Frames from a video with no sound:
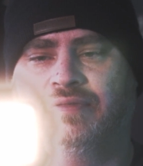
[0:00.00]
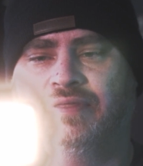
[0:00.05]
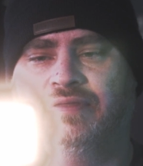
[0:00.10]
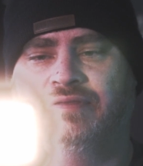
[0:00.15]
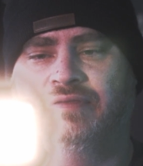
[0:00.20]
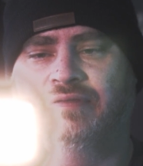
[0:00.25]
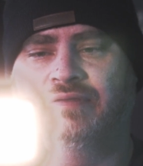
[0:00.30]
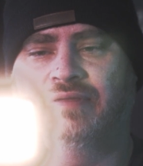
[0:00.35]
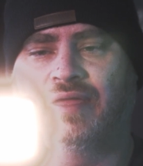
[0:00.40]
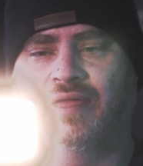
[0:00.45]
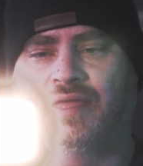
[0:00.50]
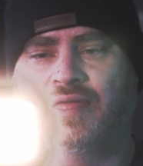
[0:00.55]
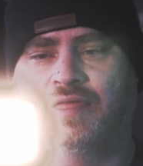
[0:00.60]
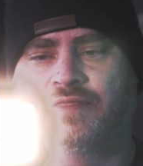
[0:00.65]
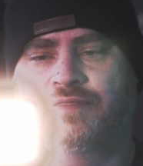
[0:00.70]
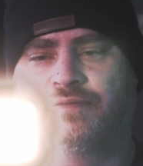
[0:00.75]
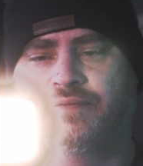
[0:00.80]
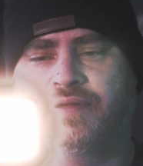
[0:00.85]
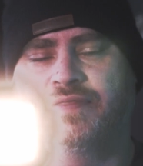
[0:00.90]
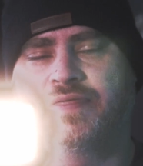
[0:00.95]
this is
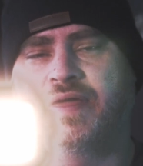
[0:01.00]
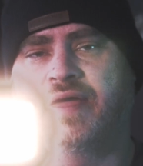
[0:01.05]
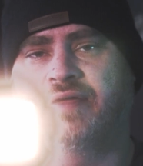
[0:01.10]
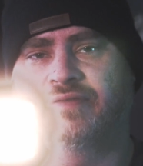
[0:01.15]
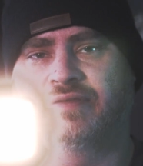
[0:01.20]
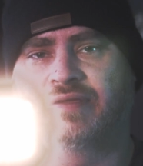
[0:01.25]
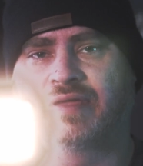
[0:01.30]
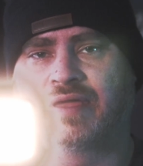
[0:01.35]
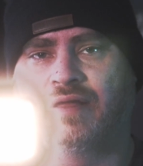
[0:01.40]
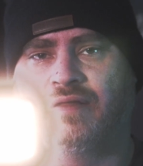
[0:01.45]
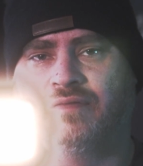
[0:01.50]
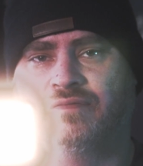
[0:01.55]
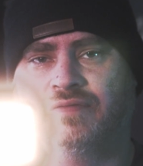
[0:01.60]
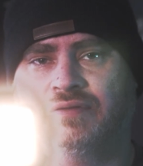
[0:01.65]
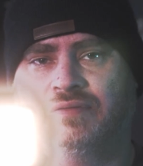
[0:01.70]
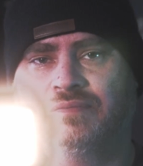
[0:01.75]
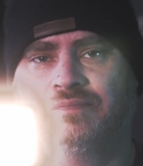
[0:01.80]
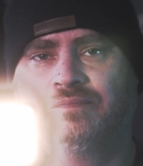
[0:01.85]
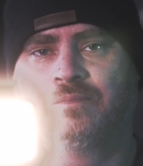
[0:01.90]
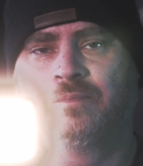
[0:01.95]
at 3,000
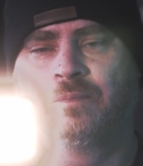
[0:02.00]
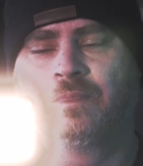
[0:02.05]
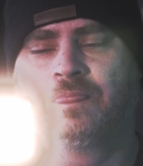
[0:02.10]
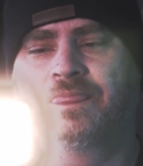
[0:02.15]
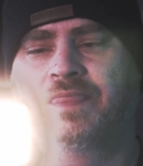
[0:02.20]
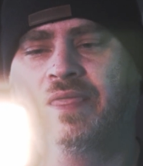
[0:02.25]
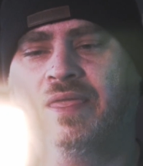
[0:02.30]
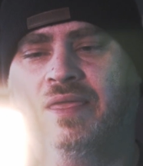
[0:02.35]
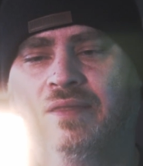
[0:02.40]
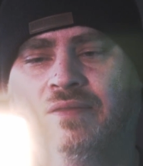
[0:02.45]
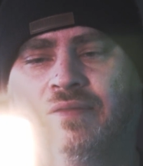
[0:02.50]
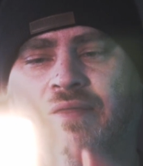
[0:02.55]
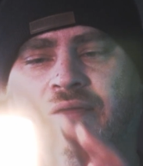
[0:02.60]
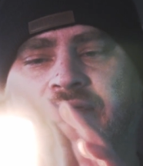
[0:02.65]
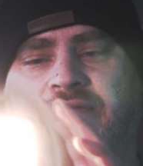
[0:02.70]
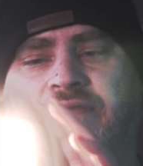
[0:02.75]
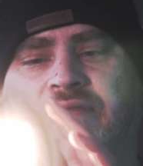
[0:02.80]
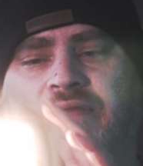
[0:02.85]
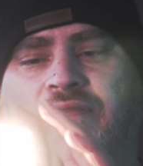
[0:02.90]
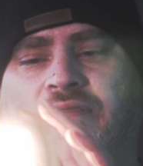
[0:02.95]
Kelvin. And like I
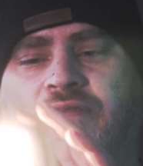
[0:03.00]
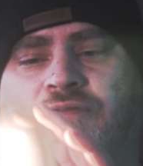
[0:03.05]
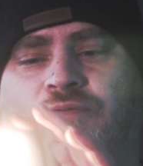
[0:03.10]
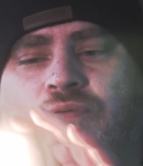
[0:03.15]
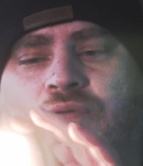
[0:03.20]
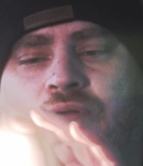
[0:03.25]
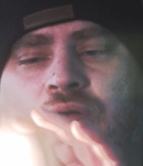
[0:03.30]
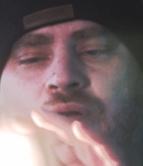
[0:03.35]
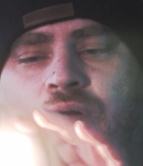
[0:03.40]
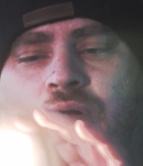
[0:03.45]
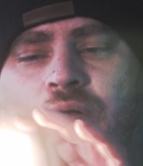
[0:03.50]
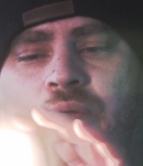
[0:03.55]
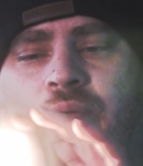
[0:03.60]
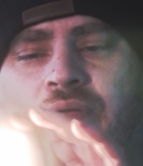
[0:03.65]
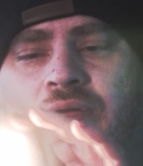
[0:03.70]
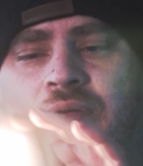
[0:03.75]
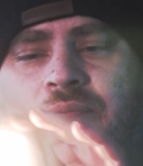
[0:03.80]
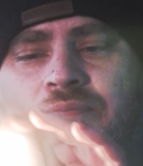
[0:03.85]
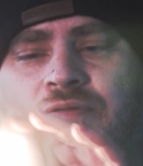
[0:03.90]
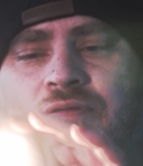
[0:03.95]
said, this will go all the
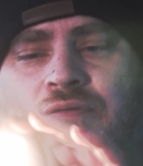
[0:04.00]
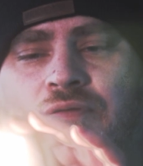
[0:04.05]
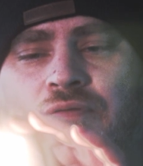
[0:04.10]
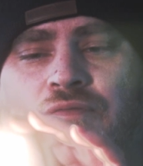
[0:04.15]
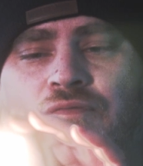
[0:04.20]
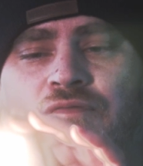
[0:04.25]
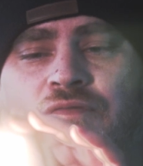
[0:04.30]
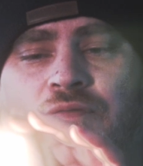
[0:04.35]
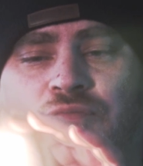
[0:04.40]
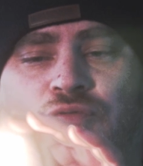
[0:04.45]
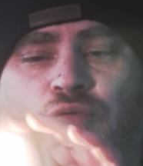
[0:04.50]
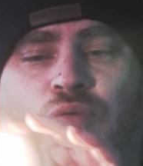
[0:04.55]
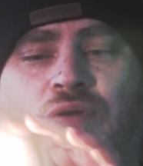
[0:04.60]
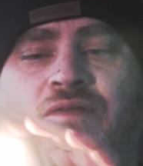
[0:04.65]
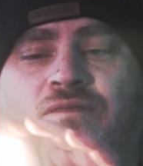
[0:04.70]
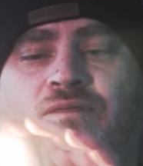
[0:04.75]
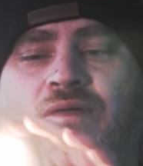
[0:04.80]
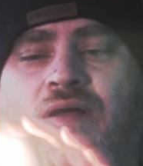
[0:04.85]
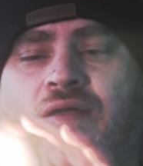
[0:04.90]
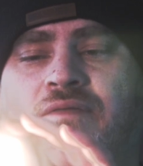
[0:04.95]
way up to from
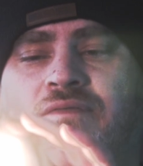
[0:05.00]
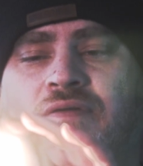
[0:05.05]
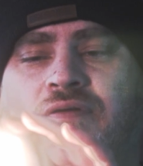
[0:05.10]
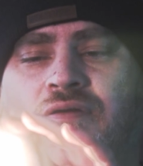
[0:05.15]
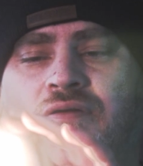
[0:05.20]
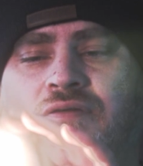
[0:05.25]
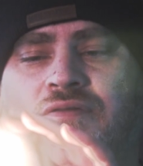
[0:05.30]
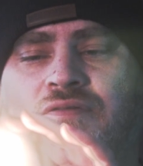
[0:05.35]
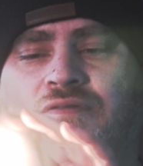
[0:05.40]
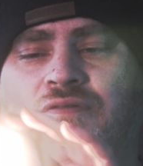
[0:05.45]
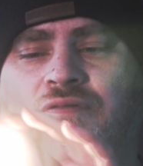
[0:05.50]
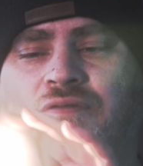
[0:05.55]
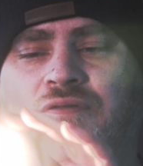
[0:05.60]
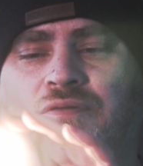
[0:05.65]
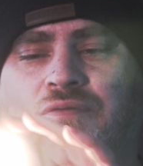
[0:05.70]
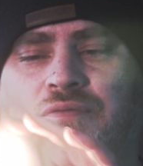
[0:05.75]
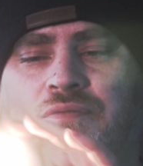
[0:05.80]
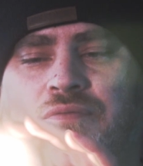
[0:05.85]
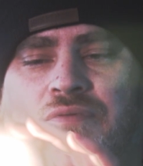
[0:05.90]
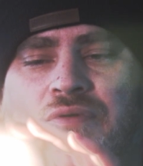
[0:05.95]
2,500
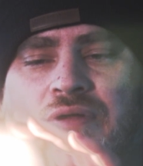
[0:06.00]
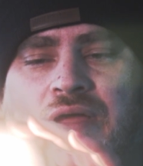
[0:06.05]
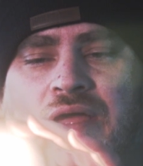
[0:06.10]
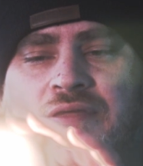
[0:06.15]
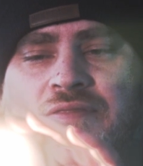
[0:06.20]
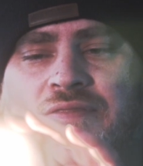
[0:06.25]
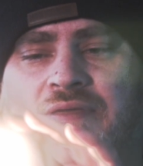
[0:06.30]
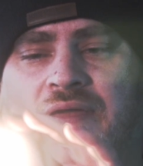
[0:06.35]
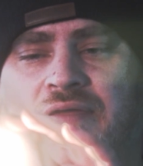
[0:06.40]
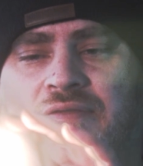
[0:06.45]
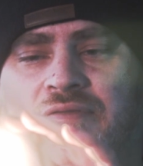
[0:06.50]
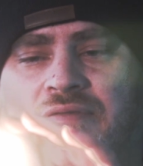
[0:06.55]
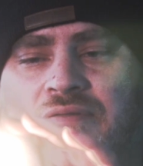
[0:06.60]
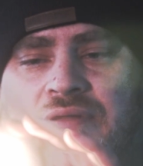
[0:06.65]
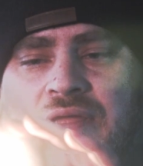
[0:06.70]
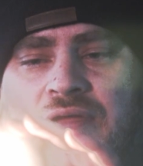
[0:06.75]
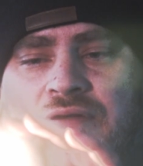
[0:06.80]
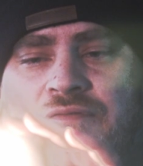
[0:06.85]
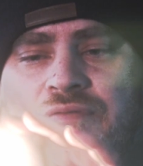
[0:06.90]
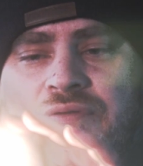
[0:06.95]
to 9,000.
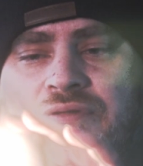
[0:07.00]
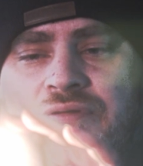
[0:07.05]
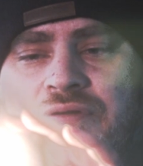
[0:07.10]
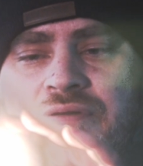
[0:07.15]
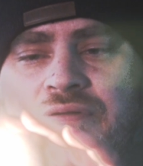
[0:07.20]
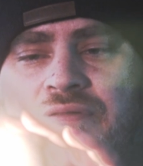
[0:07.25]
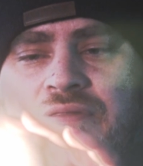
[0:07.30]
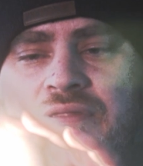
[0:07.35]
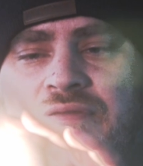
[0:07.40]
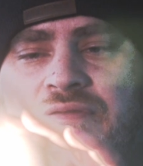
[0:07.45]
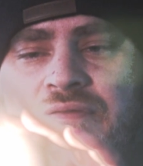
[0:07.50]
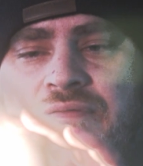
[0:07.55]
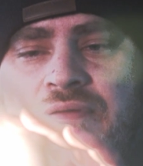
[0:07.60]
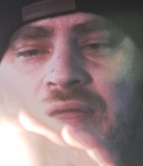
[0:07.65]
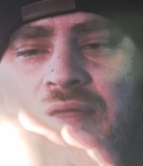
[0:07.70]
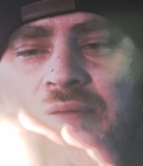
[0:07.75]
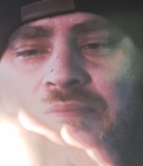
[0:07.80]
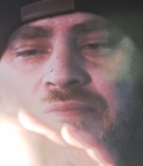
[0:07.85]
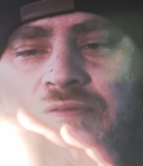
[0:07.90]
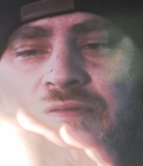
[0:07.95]
Now, if we turn this
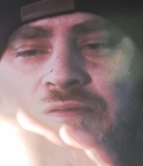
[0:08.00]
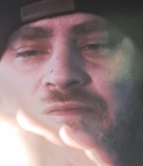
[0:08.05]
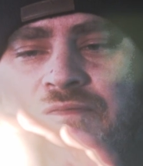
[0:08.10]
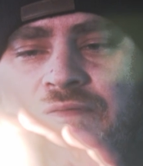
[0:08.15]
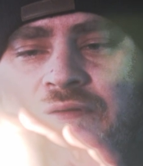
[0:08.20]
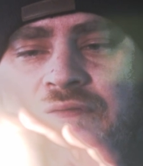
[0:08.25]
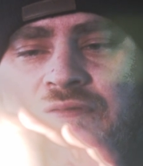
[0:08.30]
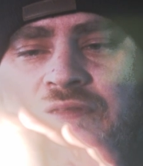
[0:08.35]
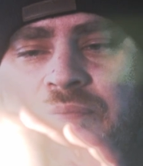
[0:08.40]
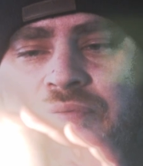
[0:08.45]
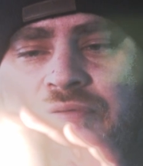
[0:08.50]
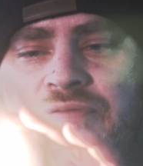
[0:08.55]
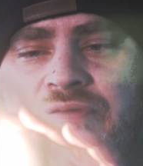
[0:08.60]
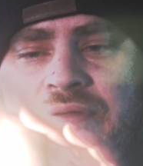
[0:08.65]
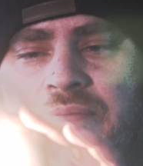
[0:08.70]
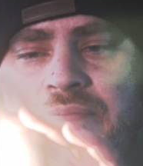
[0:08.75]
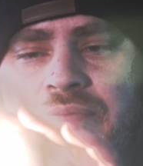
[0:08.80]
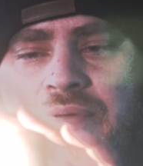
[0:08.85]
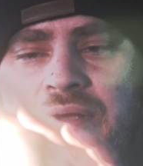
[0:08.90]
up to 50%